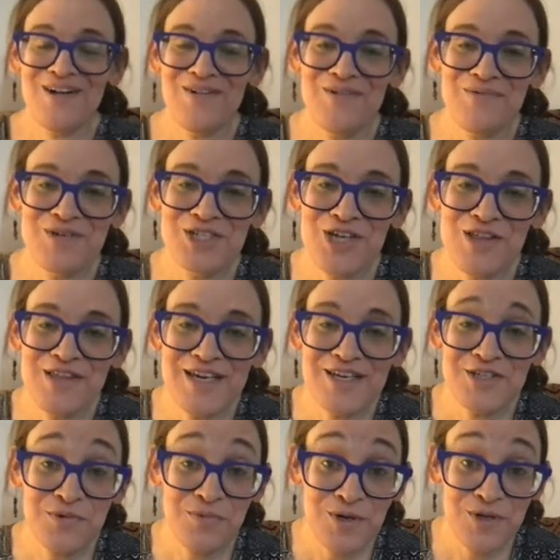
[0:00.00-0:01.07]
which I think
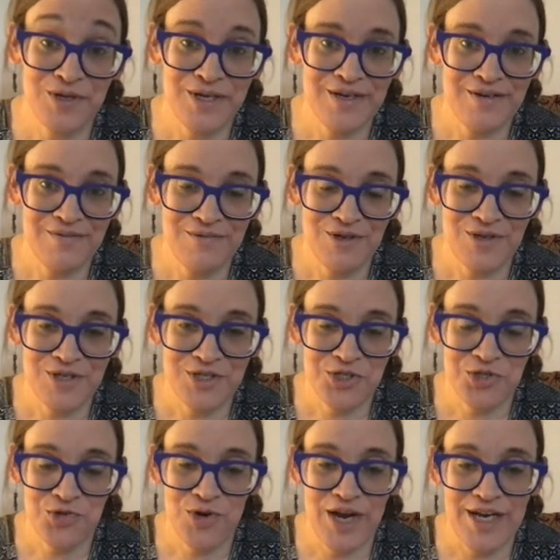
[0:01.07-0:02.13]
is a really, really
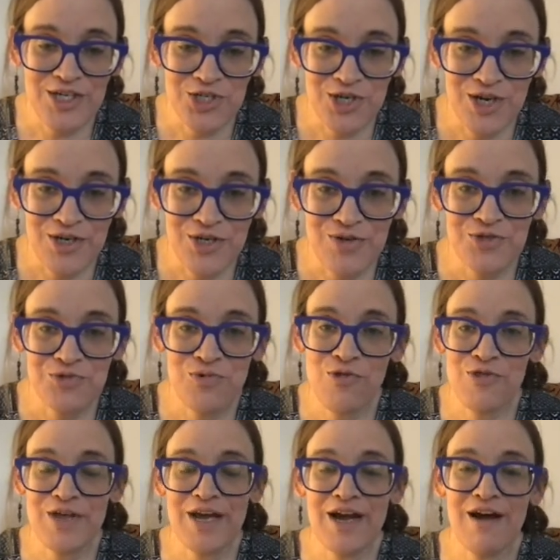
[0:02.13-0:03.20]
strange and unusual
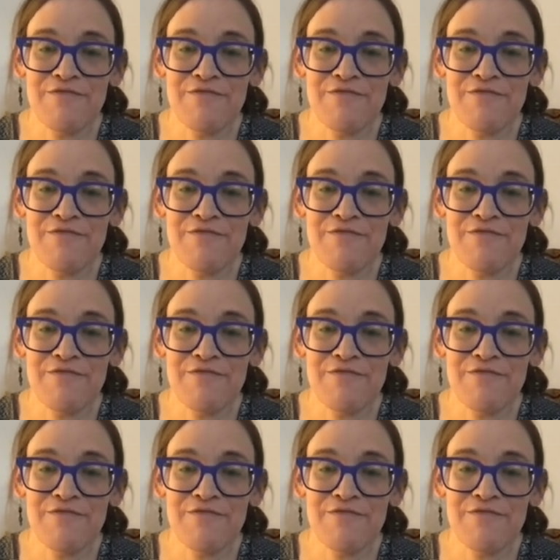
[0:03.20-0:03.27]
thing.